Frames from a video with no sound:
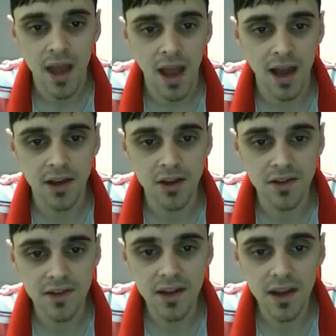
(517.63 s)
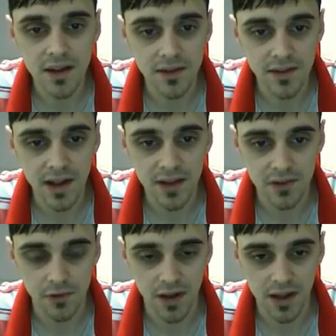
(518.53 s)
And you can see here this
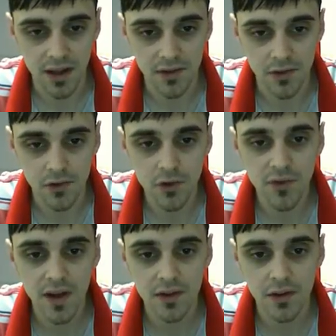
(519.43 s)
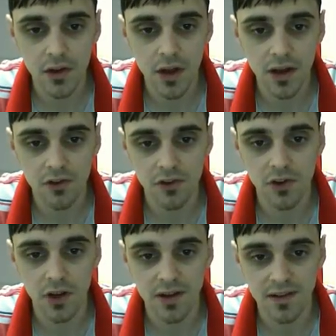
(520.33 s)
Alexa rank here, so
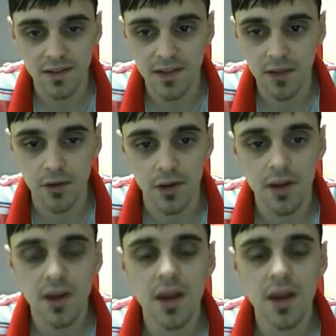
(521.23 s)
2,997.